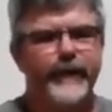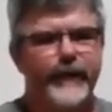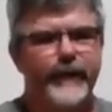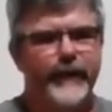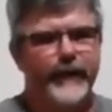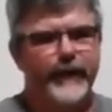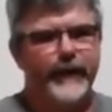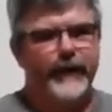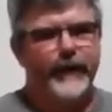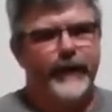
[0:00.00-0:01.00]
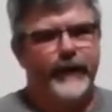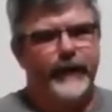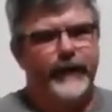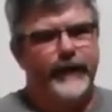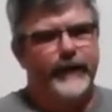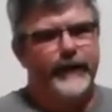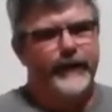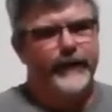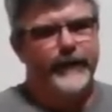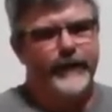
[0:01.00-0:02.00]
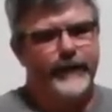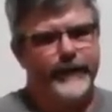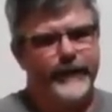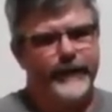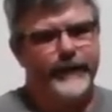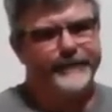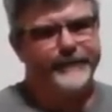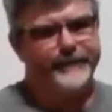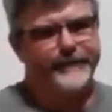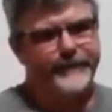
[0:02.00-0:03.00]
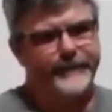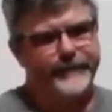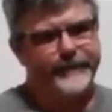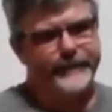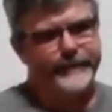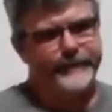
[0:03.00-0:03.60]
Nothing is said.